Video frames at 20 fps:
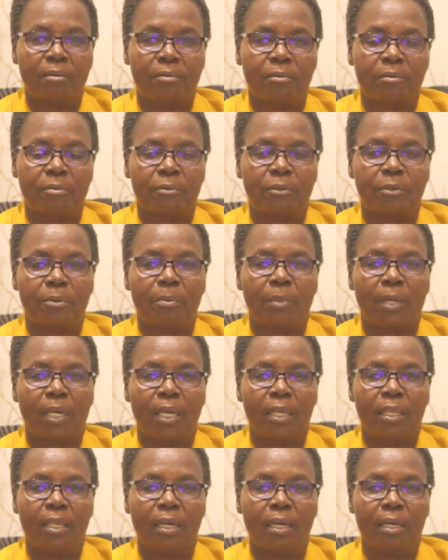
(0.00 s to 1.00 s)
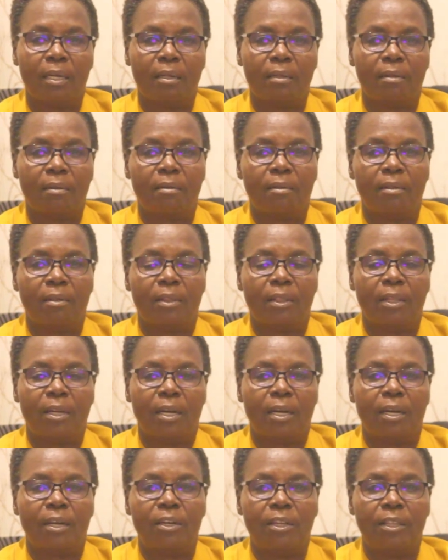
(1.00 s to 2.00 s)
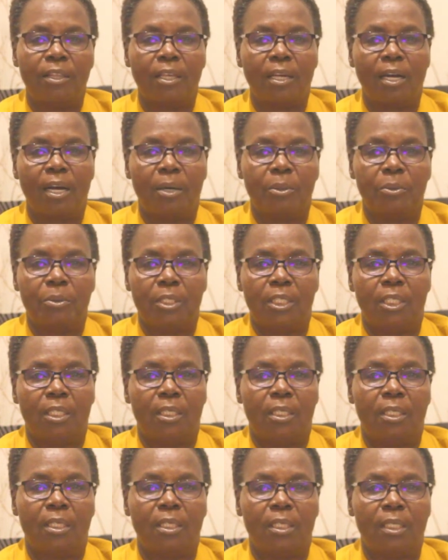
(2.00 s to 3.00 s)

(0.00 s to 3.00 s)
from Kenya, Tharaka Nithi County.